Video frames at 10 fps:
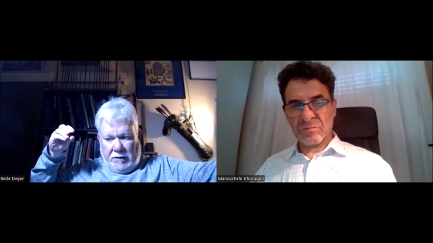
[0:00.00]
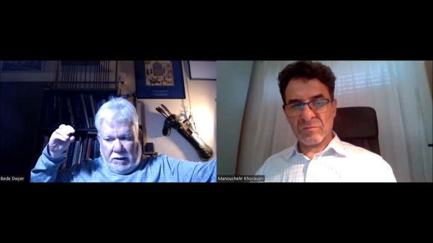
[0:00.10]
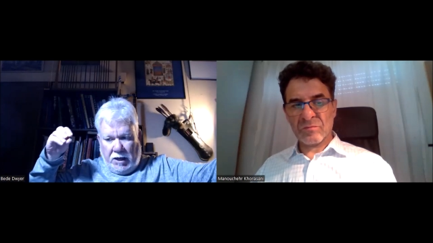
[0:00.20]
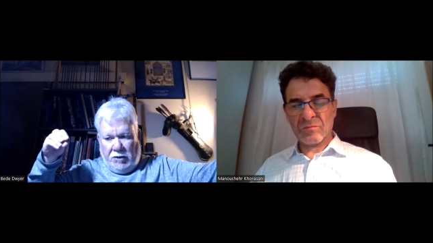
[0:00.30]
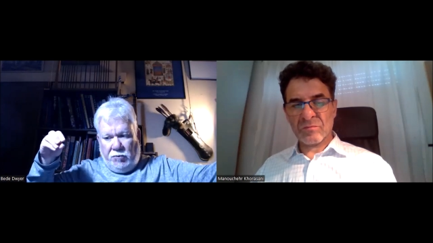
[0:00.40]

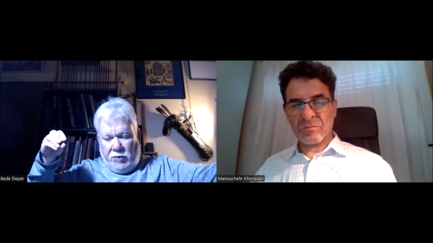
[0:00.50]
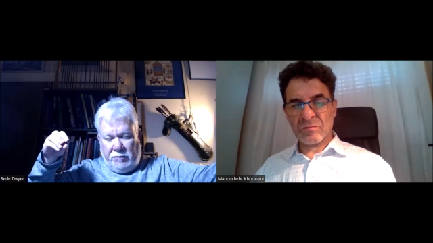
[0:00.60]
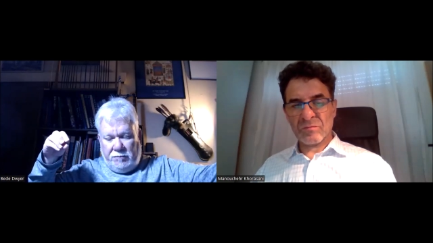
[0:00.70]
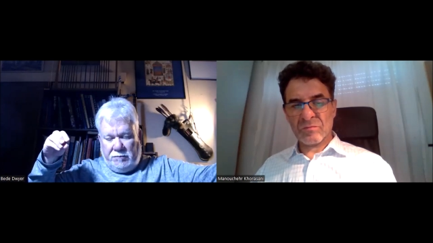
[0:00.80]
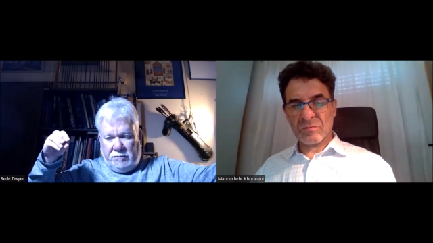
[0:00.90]
Speaker 1: hardwood,
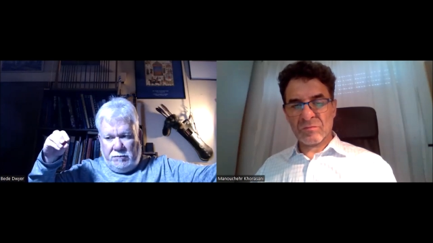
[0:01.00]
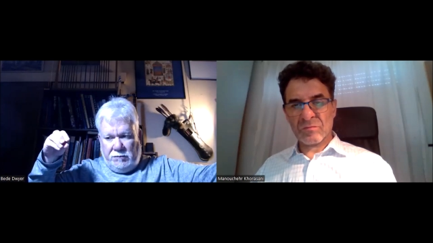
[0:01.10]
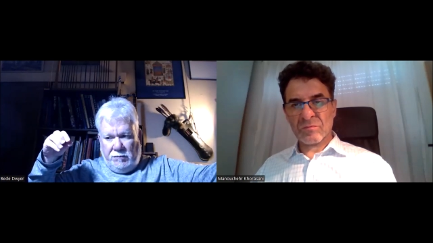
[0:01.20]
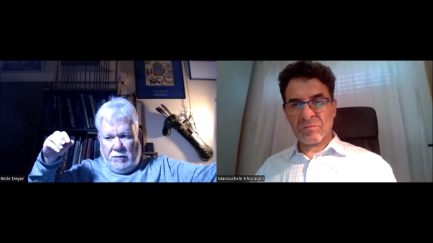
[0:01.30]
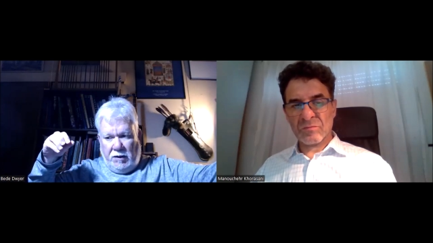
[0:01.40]

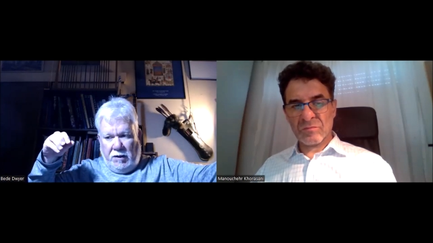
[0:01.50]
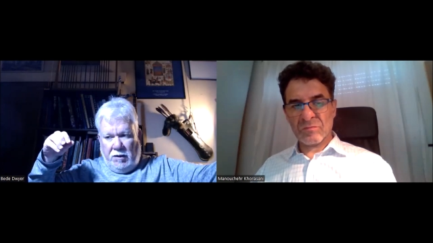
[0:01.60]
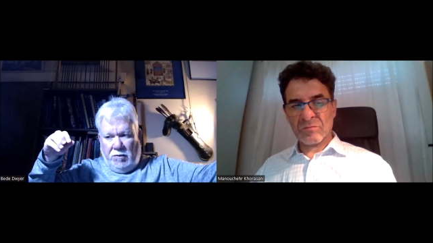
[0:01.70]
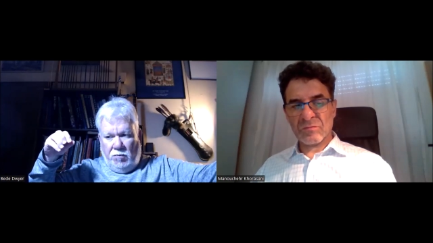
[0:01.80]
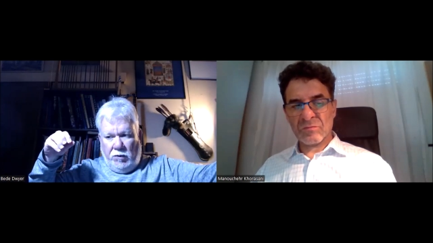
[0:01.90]

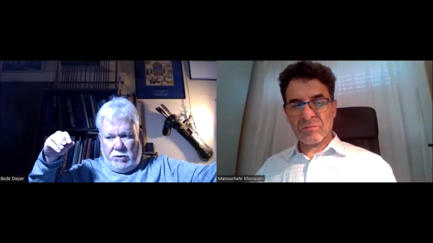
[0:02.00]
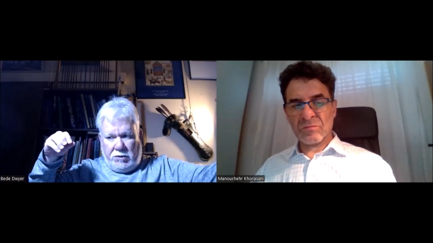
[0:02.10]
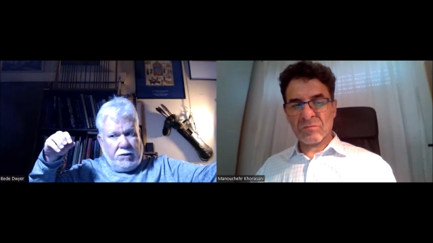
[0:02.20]
mm-hmm. which